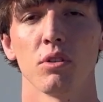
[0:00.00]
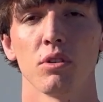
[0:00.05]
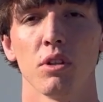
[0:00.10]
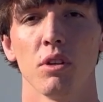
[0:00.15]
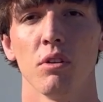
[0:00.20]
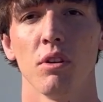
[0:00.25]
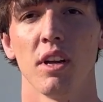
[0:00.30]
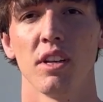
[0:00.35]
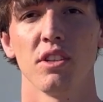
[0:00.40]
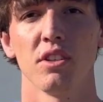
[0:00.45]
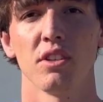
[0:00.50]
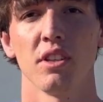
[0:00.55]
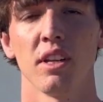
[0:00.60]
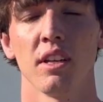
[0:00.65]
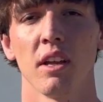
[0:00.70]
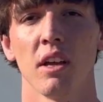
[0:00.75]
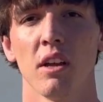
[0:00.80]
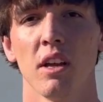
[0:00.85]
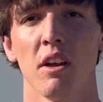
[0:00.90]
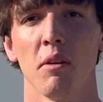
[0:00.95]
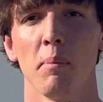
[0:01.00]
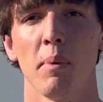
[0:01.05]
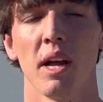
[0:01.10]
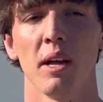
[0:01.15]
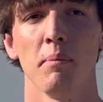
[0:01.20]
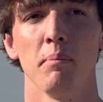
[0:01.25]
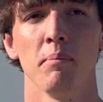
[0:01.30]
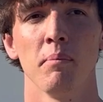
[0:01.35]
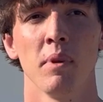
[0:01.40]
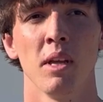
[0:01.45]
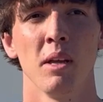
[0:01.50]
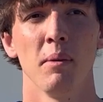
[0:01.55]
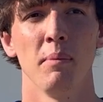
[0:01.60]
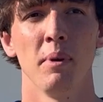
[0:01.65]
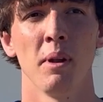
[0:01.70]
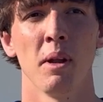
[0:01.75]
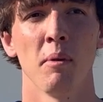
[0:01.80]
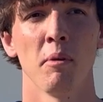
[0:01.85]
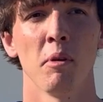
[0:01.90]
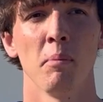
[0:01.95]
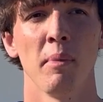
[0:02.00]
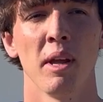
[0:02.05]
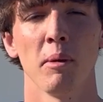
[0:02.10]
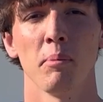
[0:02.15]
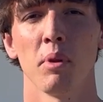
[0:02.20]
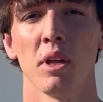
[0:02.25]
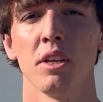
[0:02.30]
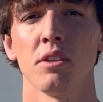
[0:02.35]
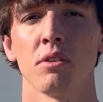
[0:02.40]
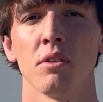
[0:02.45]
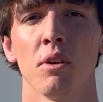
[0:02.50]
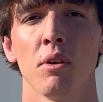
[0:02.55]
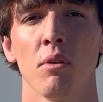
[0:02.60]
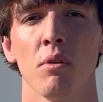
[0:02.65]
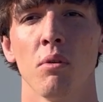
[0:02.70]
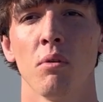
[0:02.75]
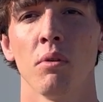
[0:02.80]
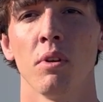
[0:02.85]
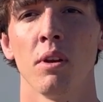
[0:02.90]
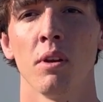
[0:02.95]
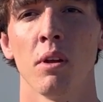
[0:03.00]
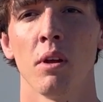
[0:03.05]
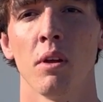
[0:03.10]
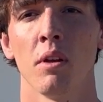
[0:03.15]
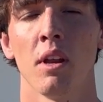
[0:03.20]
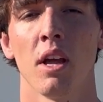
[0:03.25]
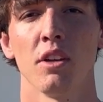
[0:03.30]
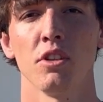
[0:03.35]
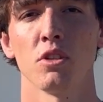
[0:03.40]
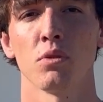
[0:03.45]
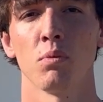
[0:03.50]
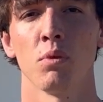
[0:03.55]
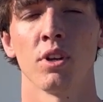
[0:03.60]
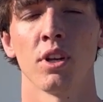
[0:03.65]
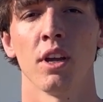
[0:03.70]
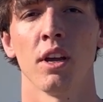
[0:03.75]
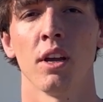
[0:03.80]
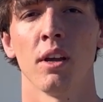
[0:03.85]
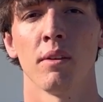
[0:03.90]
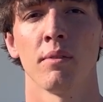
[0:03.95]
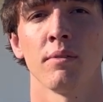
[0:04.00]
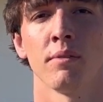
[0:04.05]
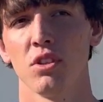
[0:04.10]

So I just think everybody being able to make plays on their own and not just one guy.